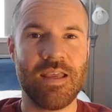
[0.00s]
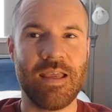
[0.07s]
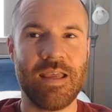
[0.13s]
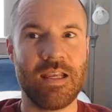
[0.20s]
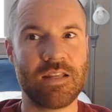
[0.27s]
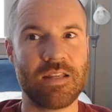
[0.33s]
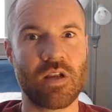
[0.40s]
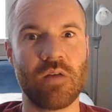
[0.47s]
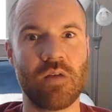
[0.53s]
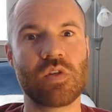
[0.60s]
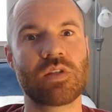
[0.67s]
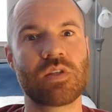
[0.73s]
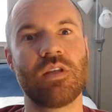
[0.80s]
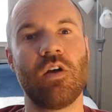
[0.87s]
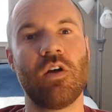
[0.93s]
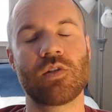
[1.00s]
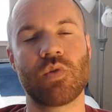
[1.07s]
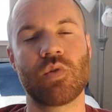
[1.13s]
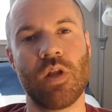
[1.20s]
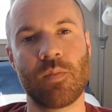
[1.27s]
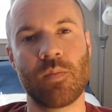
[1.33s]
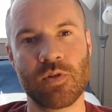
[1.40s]
And it's obviously
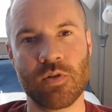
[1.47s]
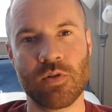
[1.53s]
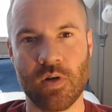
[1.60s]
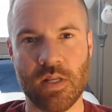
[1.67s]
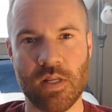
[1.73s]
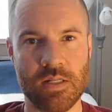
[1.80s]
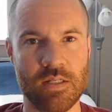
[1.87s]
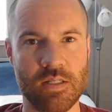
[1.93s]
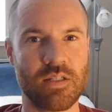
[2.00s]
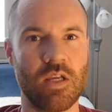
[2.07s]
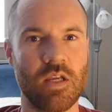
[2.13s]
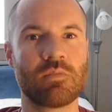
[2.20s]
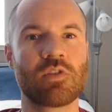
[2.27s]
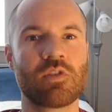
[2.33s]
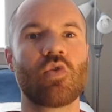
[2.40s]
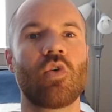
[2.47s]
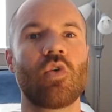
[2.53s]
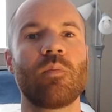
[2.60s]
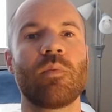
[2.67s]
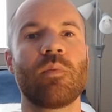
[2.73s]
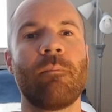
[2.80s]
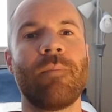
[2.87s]
also an opportunity to
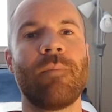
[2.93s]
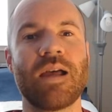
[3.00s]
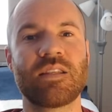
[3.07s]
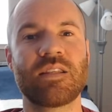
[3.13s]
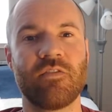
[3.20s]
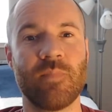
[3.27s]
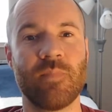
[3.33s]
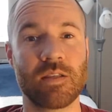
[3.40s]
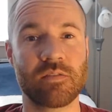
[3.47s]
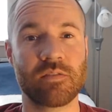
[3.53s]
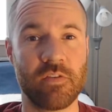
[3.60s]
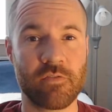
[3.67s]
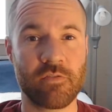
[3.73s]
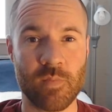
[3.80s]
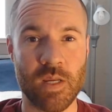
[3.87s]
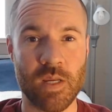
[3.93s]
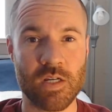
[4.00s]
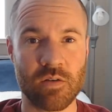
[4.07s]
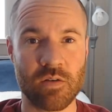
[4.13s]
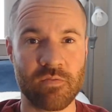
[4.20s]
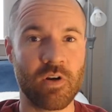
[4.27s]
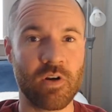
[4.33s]
absorb massive amounts of
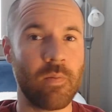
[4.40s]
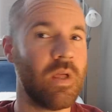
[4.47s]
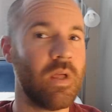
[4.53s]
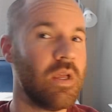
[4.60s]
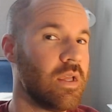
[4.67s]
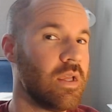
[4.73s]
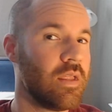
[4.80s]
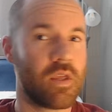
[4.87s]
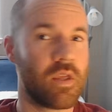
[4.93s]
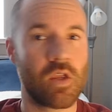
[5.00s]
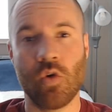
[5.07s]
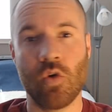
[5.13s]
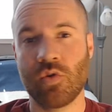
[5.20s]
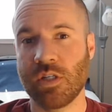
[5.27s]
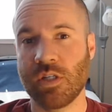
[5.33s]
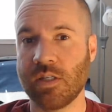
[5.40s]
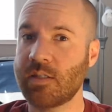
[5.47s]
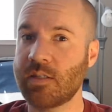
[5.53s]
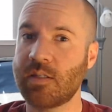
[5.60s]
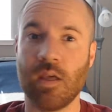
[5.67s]
information from the coaches.